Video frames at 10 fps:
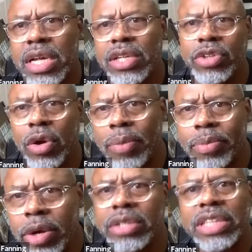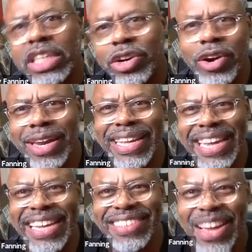So I'm going to teach you how to
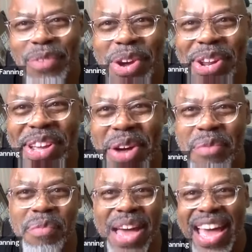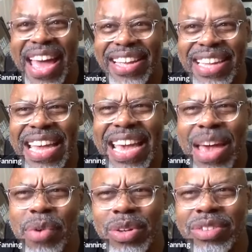eat, and we're going to come back, and
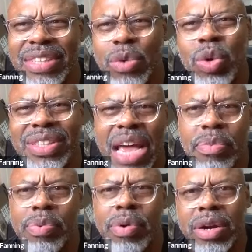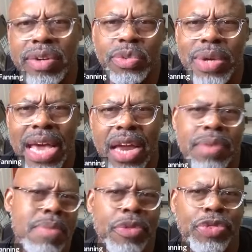we're going to see what type of progress we had in
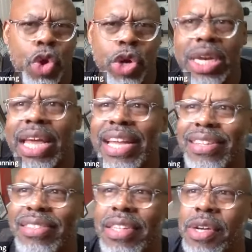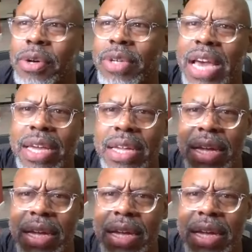about 30 days. Okay?